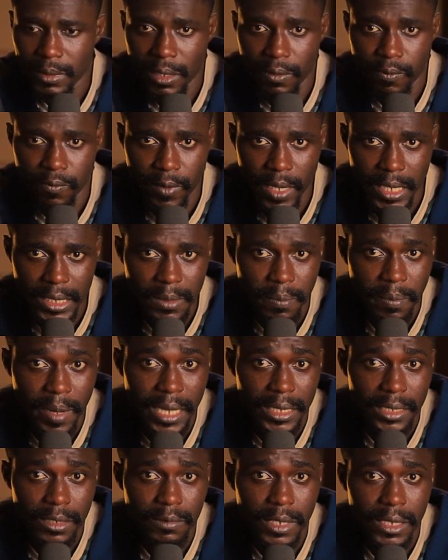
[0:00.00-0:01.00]
the first
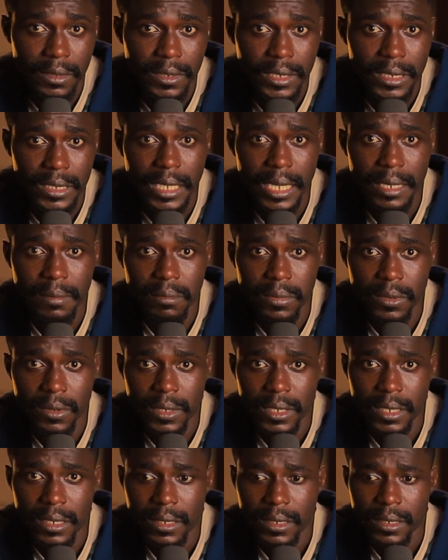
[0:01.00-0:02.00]
part of the Christian
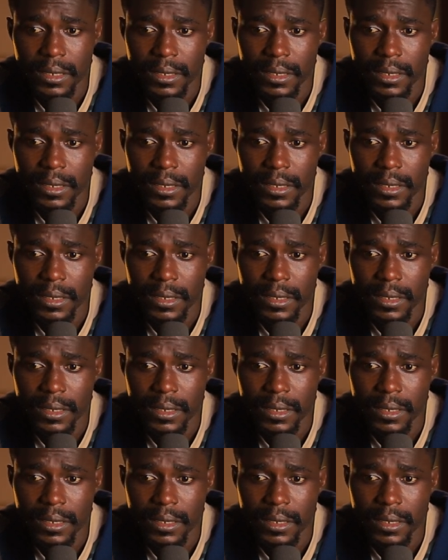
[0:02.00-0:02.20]
book,